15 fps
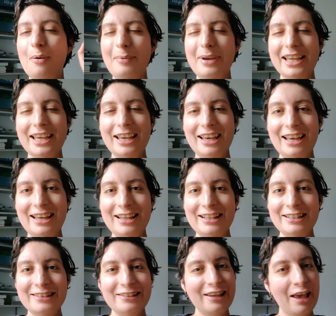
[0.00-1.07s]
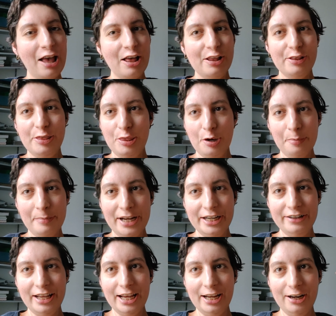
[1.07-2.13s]
Weekend! don't
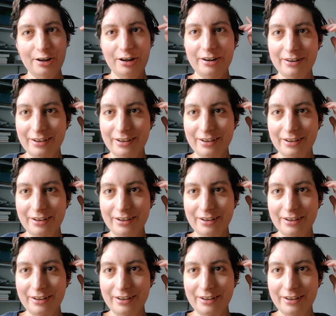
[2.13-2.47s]
mind the hair.